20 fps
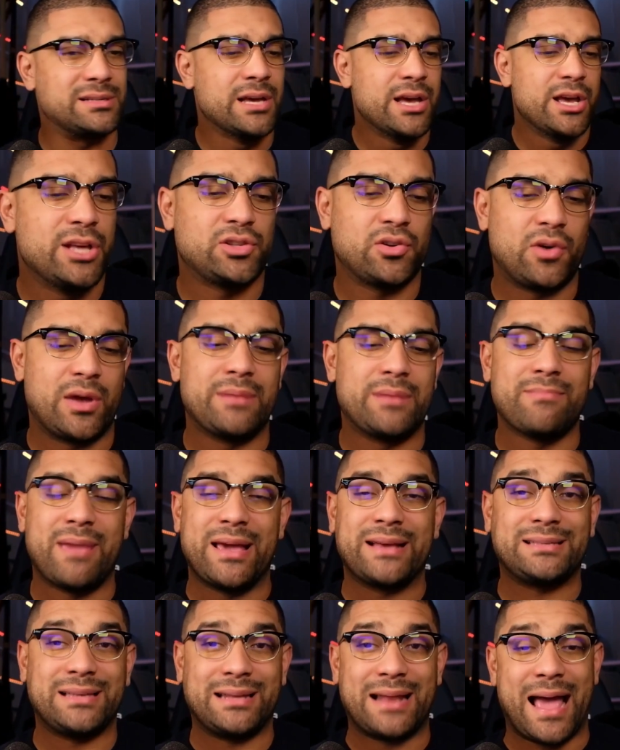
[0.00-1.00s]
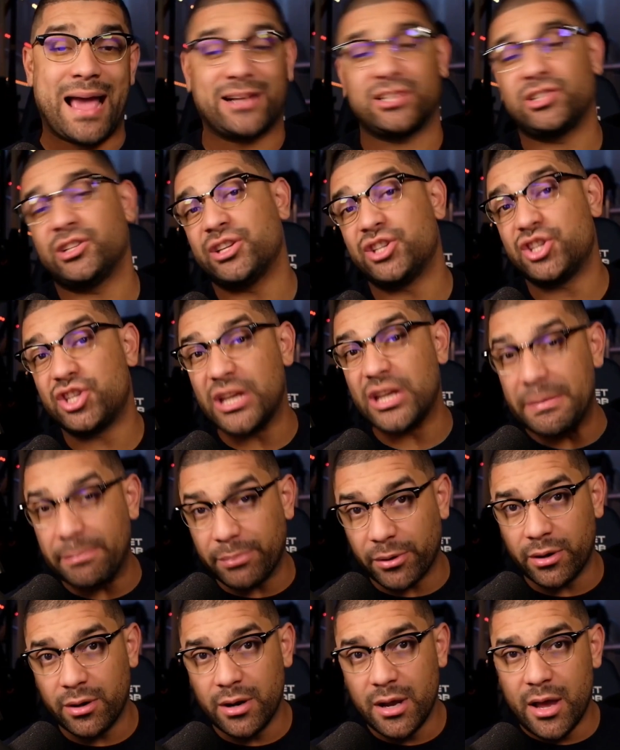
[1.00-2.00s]
So it makes it actually
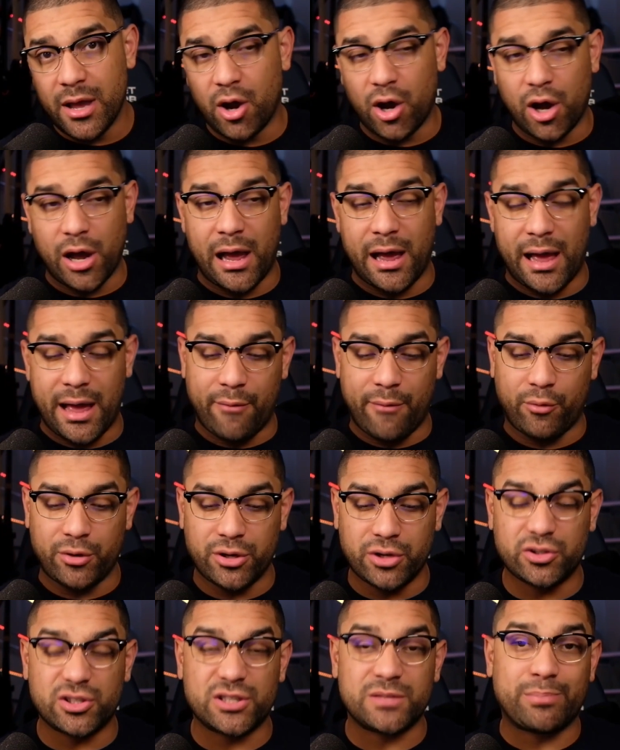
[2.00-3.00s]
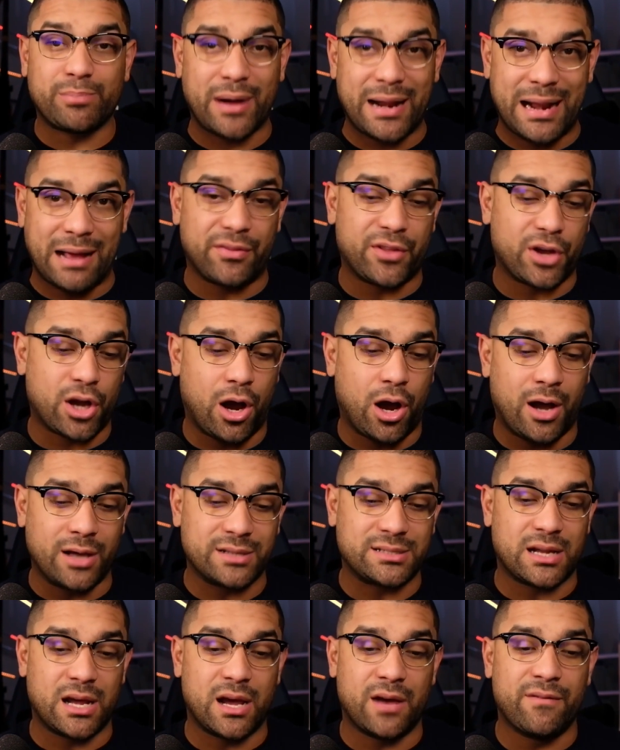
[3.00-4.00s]
cheaper when you spread out the cost
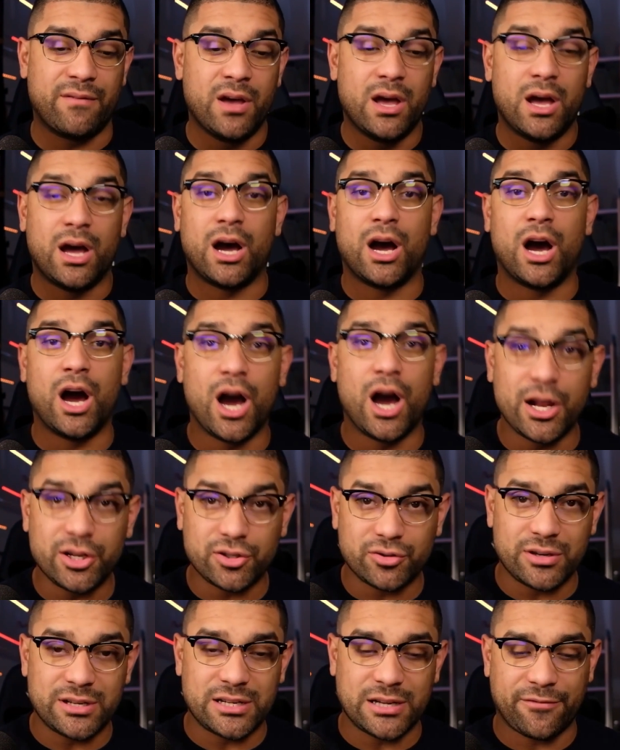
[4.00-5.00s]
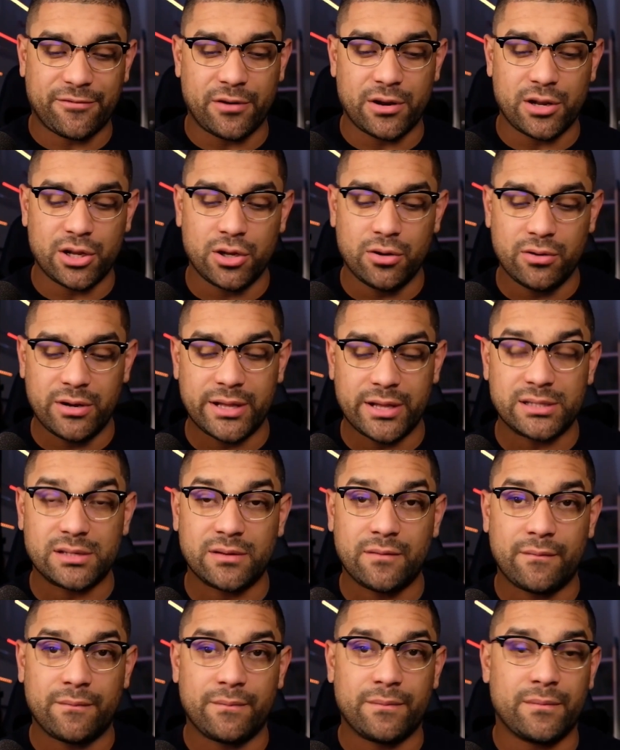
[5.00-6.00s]
of 100 different units
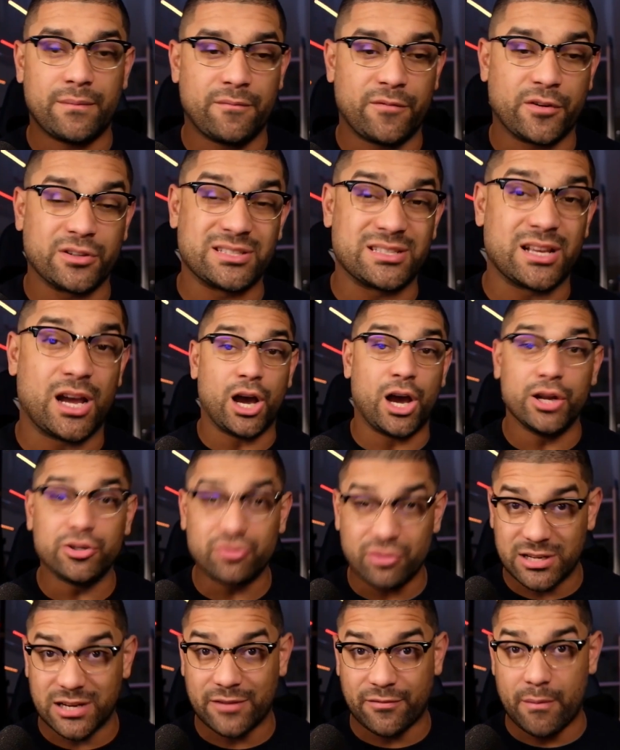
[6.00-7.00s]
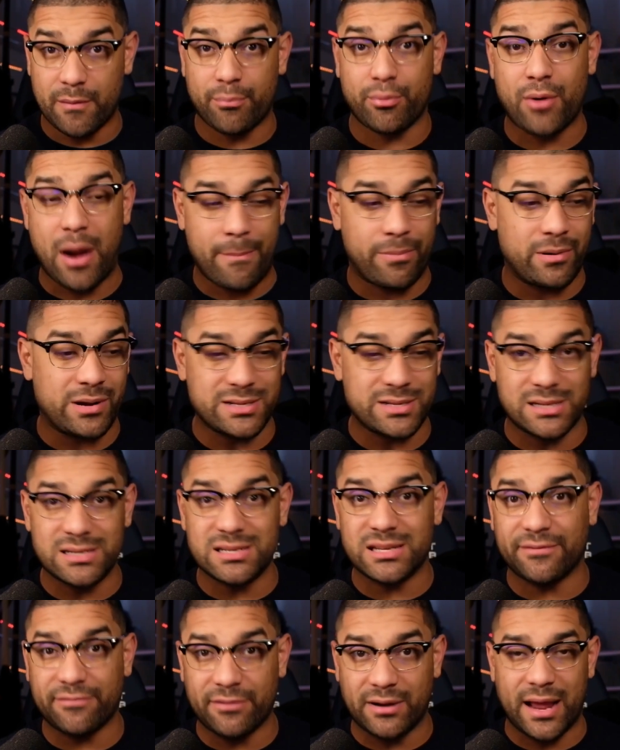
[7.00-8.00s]
versus 100 different properties in
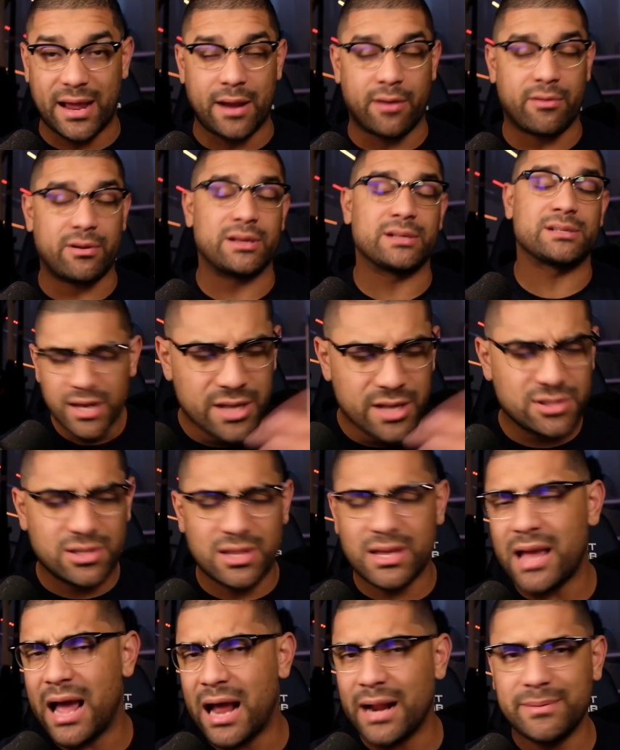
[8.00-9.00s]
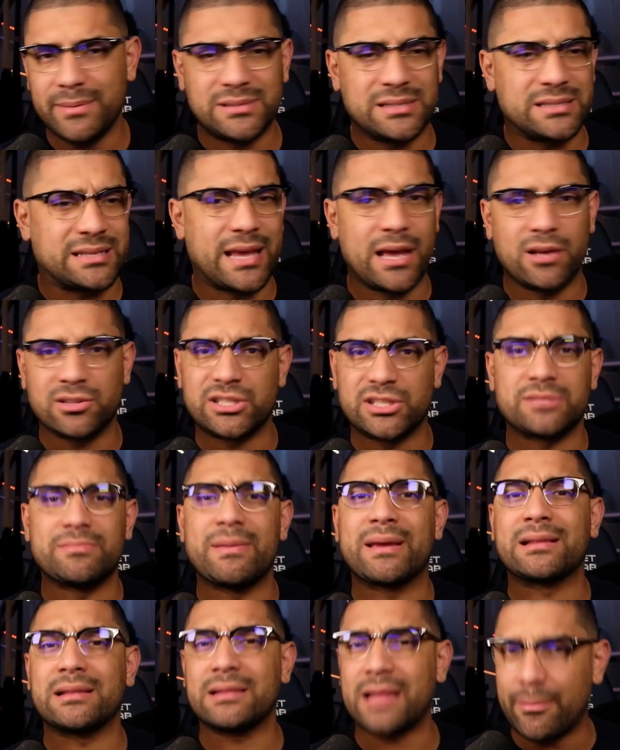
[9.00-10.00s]
different areas. So the economies of scale just makes
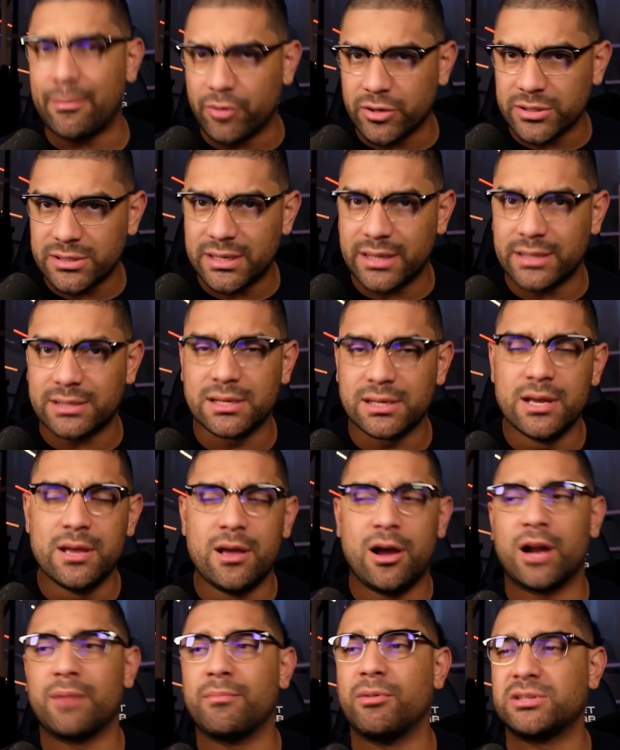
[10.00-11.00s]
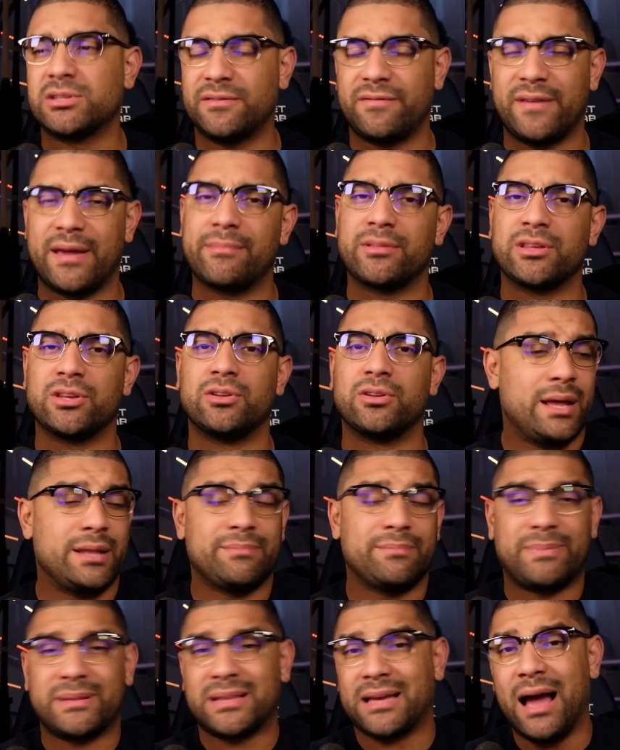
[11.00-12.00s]
a lot more sense on a multifamily unit.
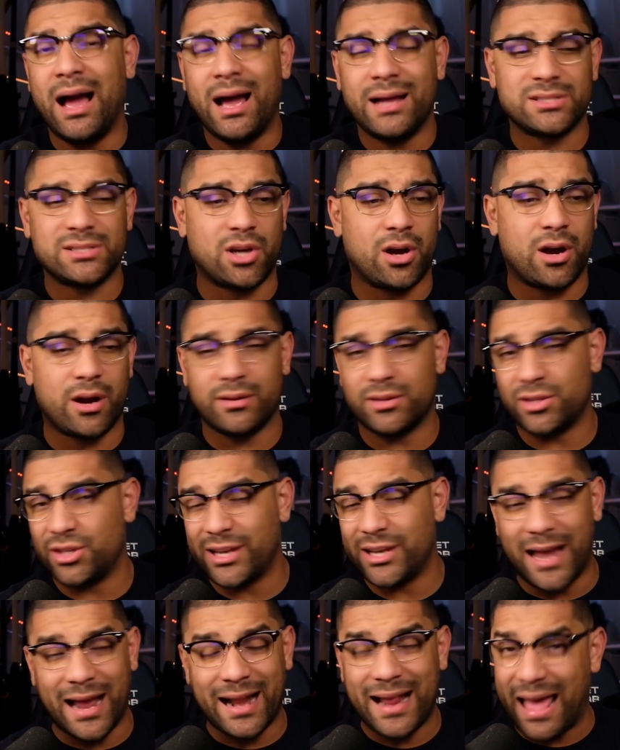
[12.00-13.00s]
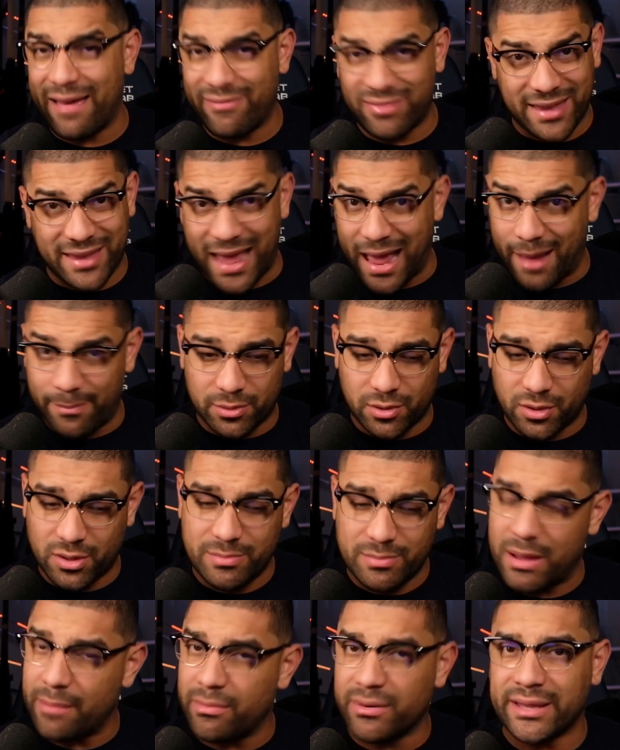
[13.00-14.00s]
But the cons are you got to have the capital to be
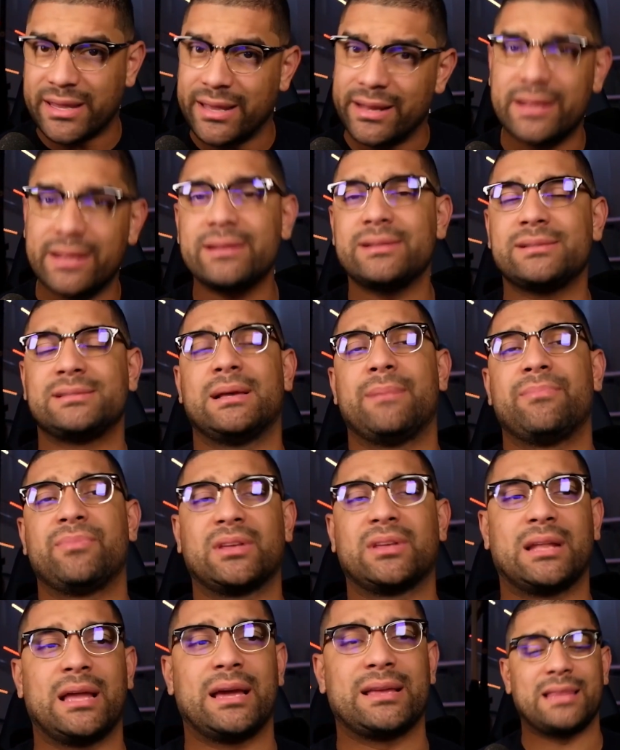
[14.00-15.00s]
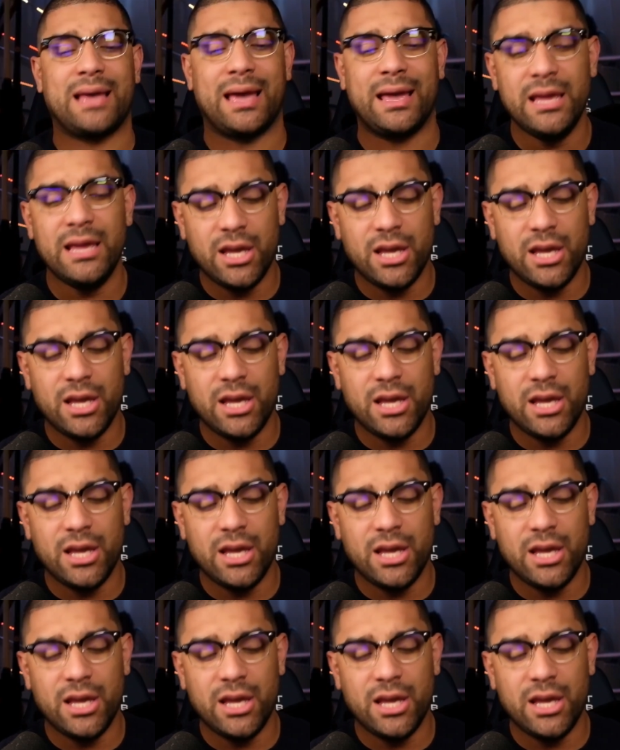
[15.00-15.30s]
able to get into something like that.